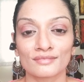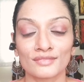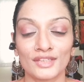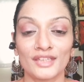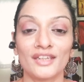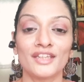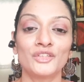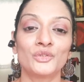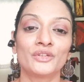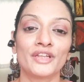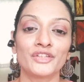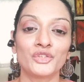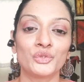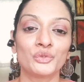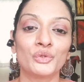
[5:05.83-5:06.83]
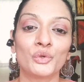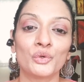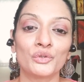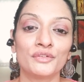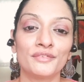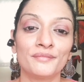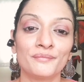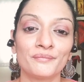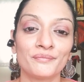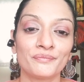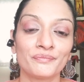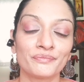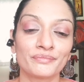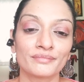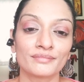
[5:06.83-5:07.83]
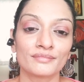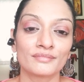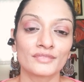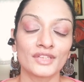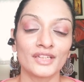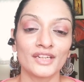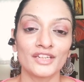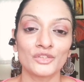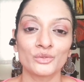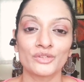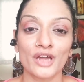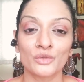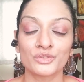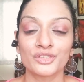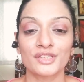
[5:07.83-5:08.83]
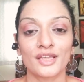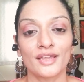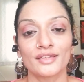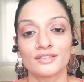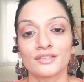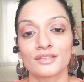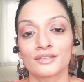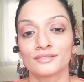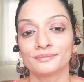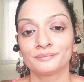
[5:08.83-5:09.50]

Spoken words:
They need to let you go. They need to downsize.